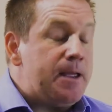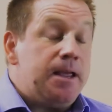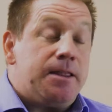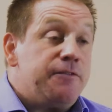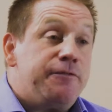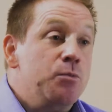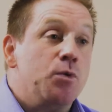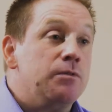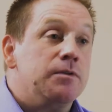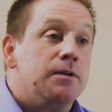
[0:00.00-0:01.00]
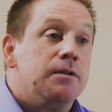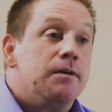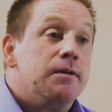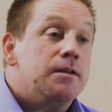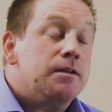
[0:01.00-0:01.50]
the film
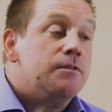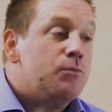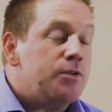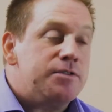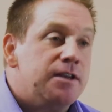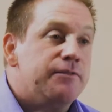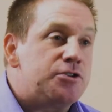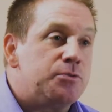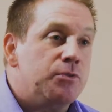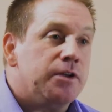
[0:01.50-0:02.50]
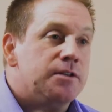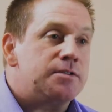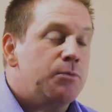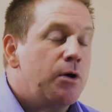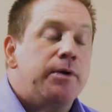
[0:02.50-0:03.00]
won't deliver to an audience.
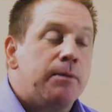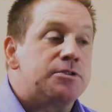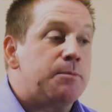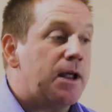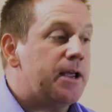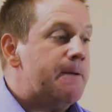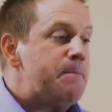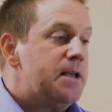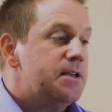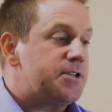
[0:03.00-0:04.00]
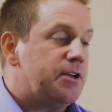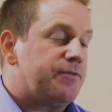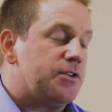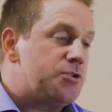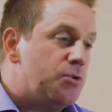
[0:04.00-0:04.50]
They won't be able to play it. So you have
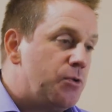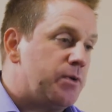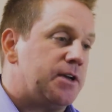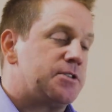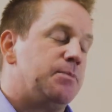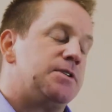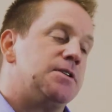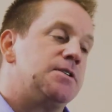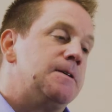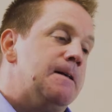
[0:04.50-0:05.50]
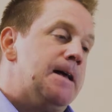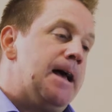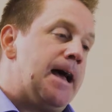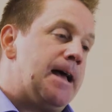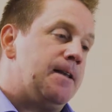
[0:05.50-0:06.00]
to talk with exhibitors
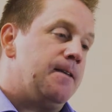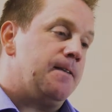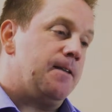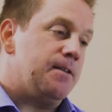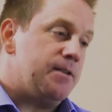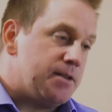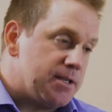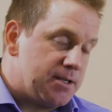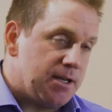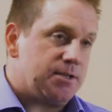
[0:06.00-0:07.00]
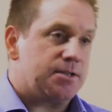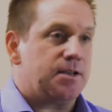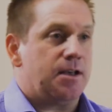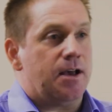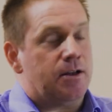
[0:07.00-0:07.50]
and
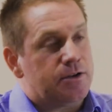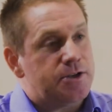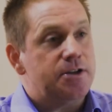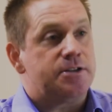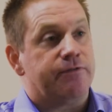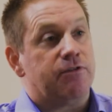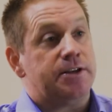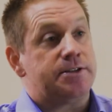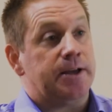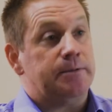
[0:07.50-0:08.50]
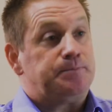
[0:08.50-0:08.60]
discuss an alternative release date.